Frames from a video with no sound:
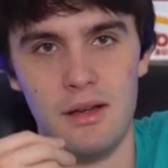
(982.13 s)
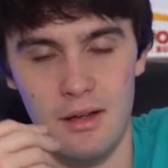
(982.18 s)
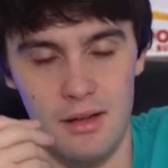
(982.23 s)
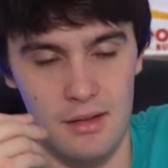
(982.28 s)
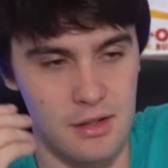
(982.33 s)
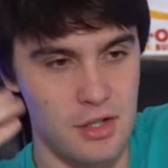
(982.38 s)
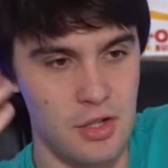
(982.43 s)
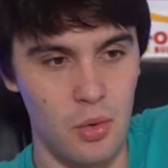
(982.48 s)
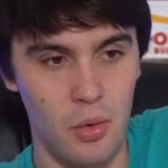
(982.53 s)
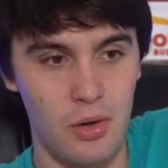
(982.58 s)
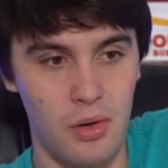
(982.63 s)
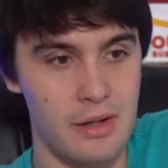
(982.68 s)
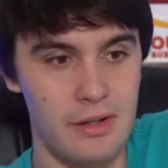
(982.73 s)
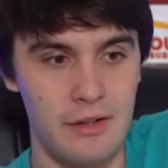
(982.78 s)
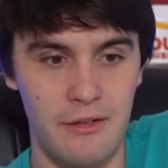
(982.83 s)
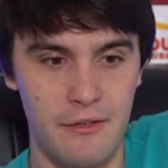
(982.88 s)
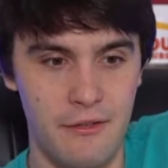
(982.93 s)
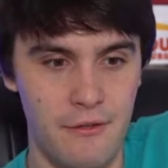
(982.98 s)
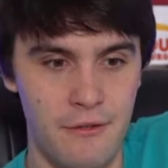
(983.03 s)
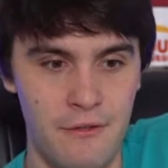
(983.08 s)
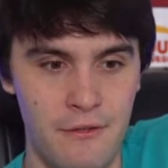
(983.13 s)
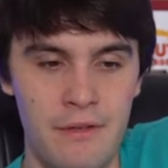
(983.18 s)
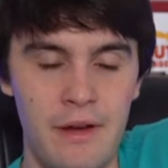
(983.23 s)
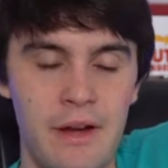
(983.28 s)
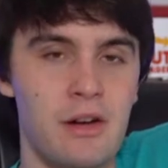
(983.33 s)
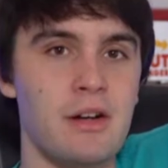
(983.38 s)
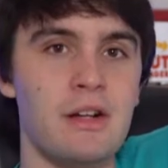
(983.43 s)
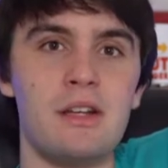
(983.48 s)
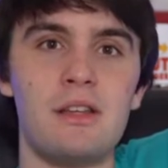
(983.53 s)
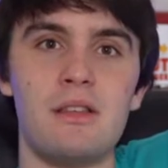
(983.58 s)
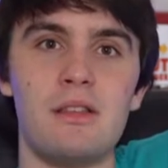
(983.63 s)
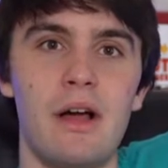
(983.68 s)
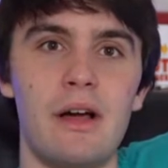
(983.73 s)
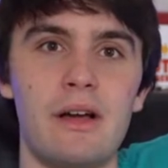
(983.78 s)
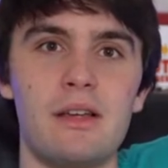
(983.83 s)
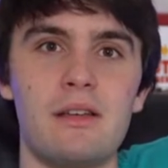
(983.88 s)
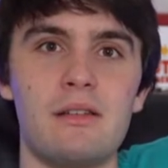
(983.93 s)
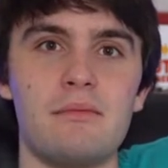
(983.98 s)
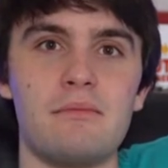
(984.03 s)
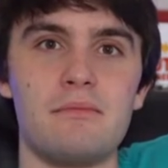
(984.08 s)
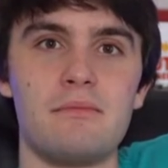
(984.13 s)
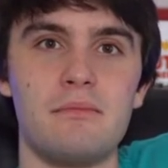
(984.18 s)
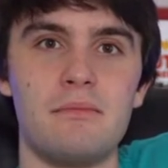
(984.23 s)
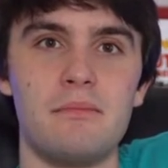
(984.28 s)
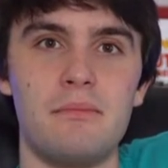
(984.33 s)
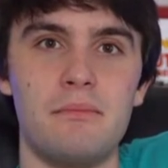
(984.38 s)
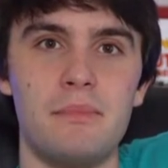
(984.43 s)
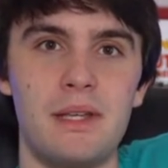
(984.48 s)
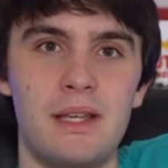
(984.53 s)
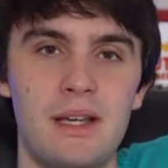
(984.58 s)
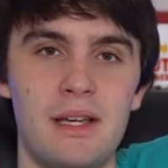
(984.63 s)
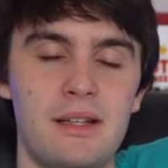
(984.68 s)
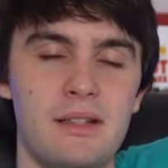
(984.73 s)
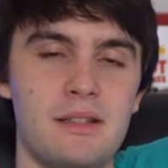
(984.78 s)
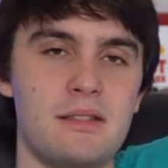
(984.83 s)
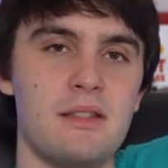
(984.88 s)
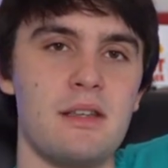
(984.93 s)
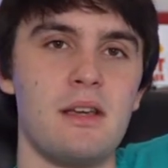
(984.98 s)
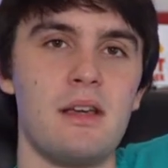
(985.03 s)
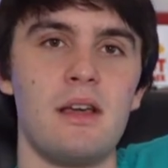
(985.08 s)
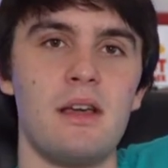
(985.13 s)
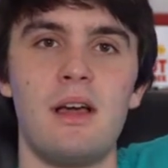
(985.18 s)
You are in very good luck, because